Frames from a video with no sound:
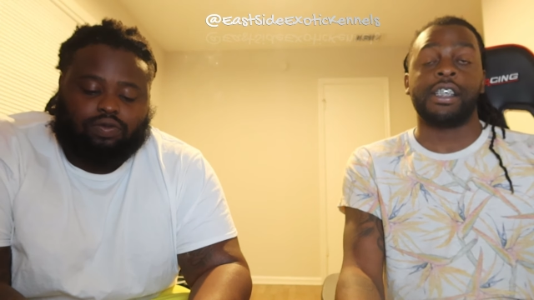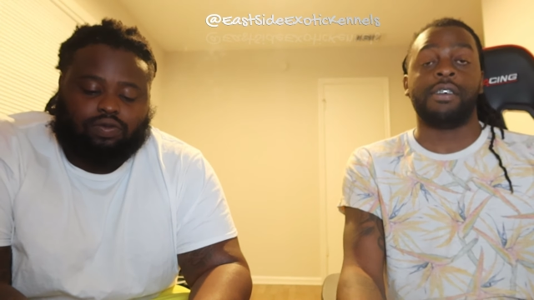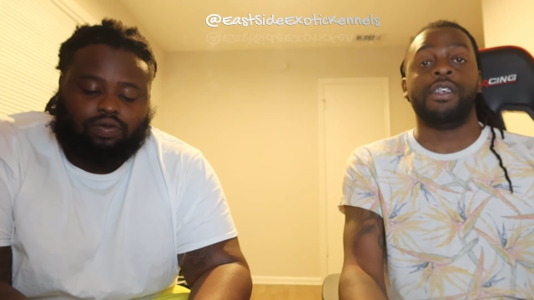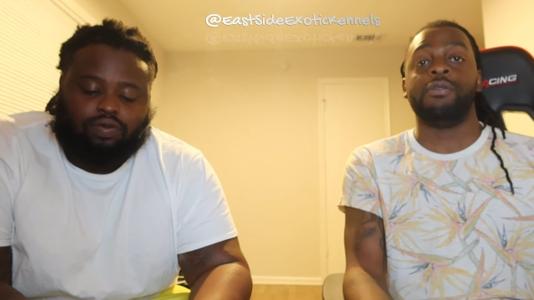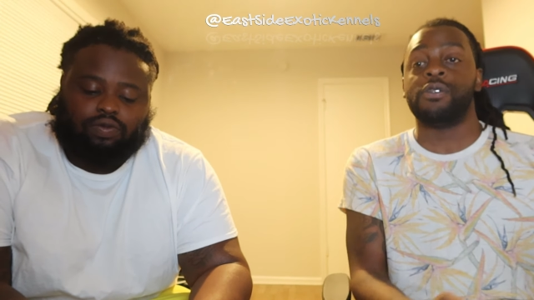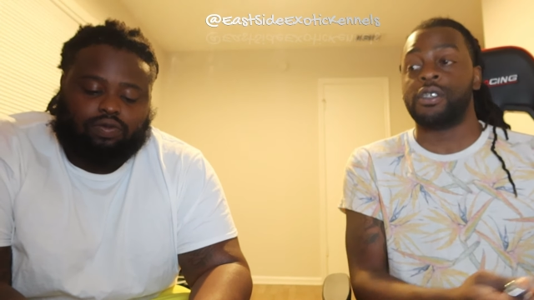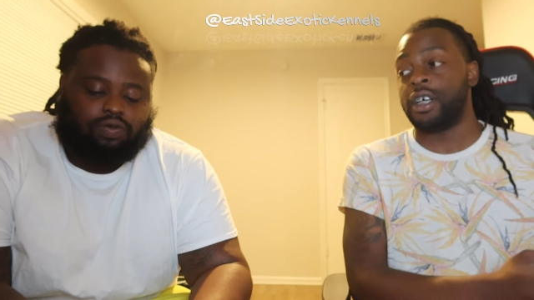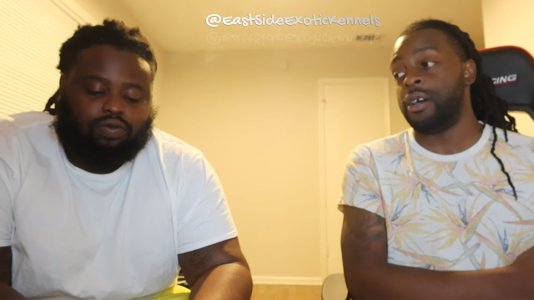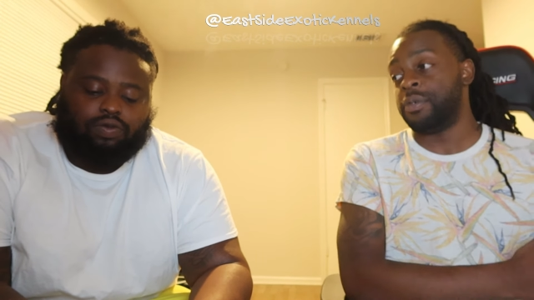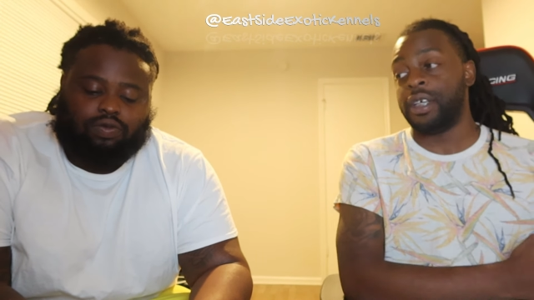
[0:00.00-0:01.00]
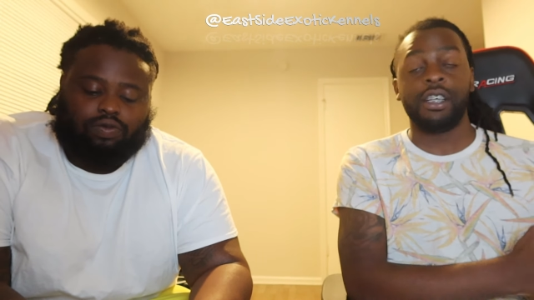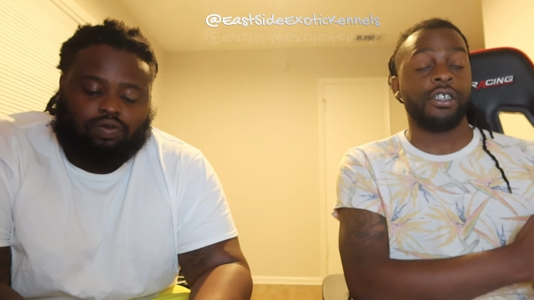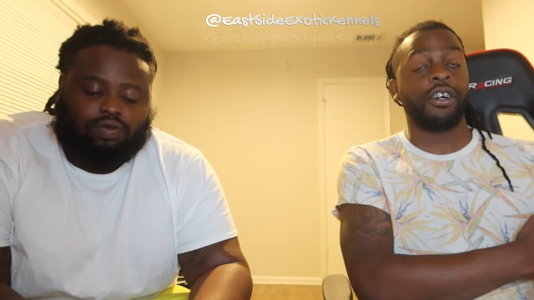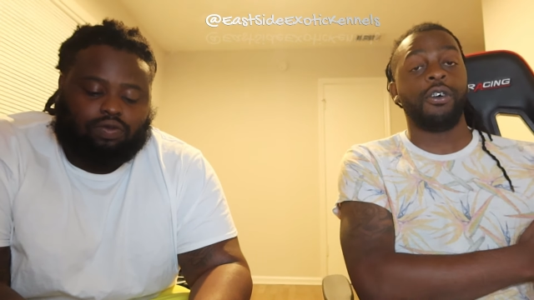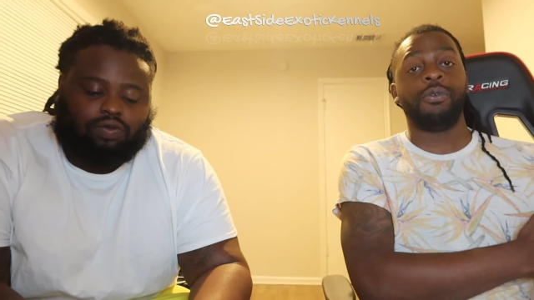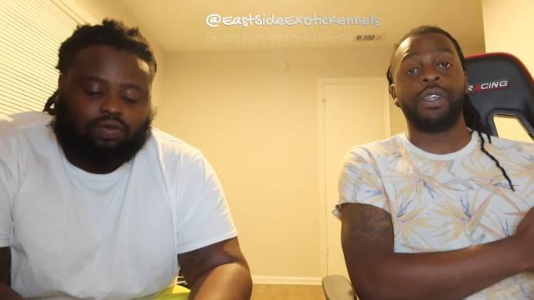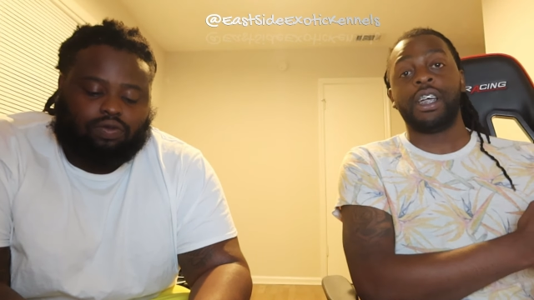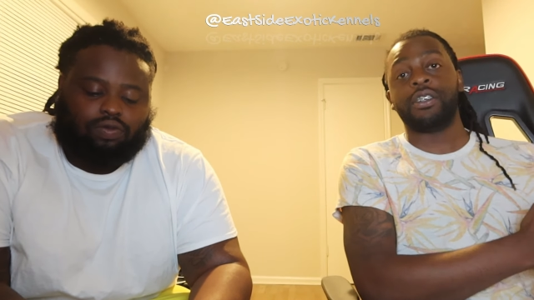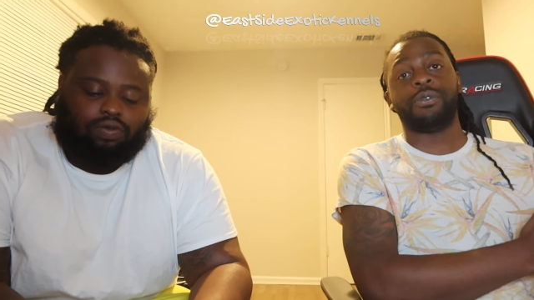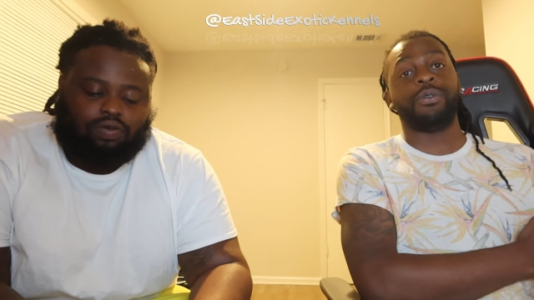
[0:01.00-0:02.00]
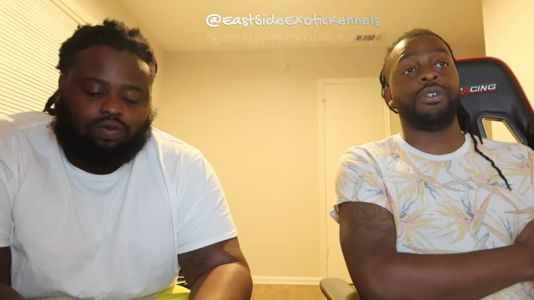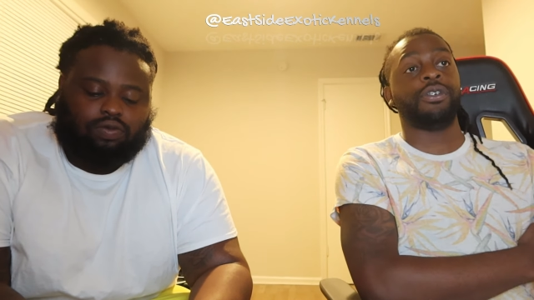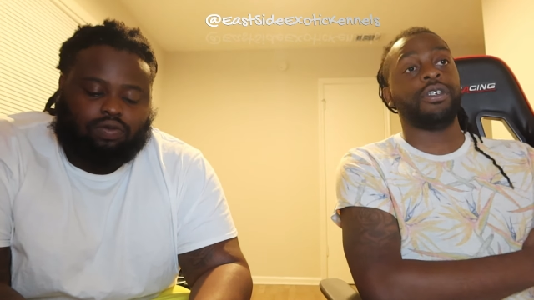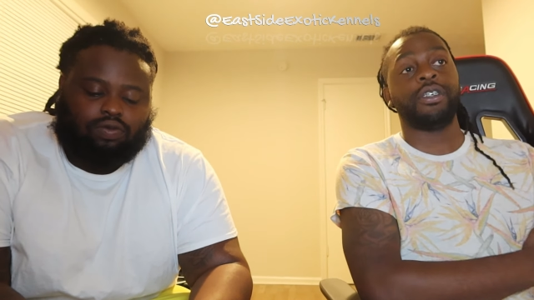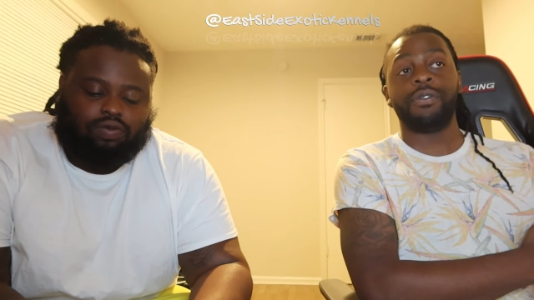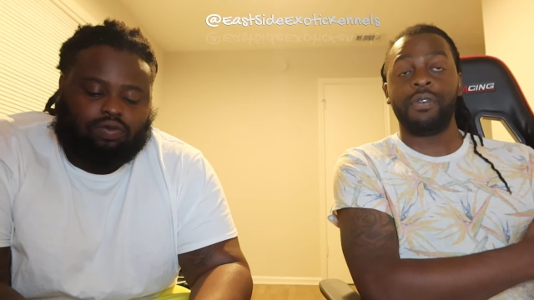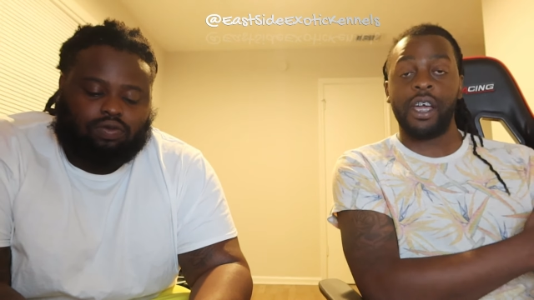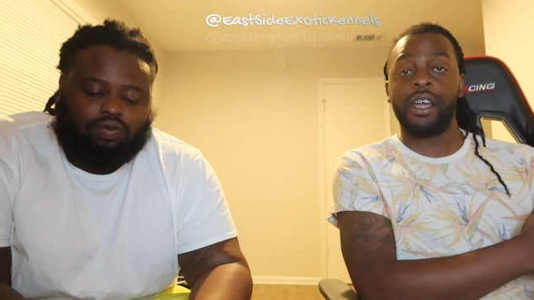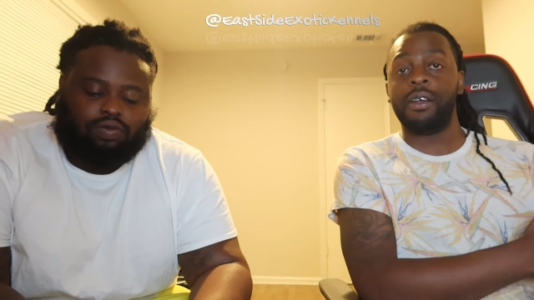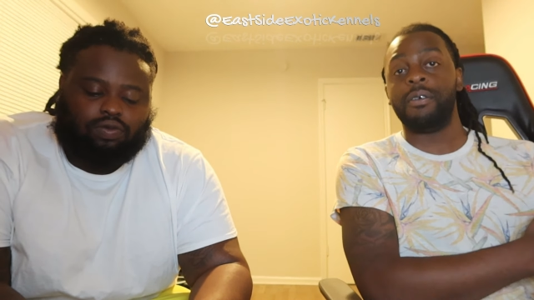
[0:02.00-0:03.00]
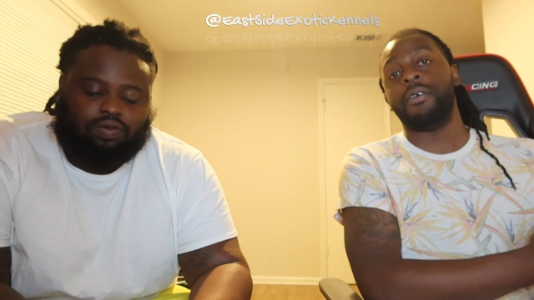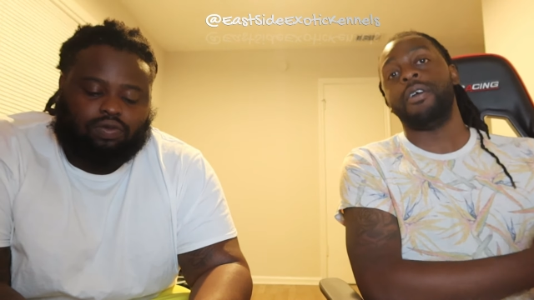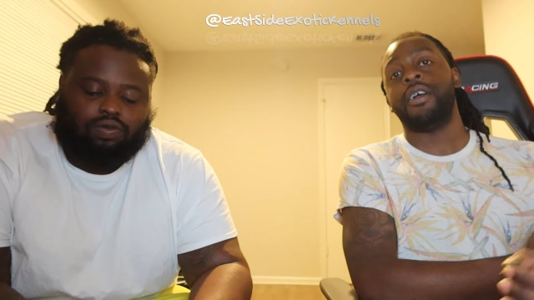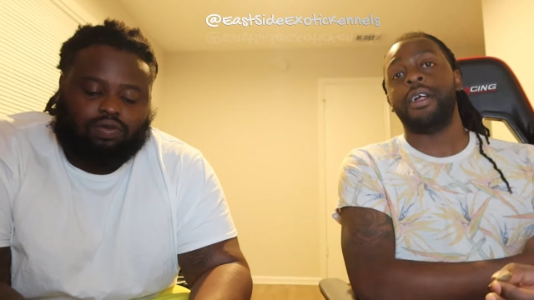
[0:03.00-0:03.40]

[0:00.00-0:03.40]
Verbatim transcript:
Speaker 1: If it was a couple years ago when niggas was, you ready?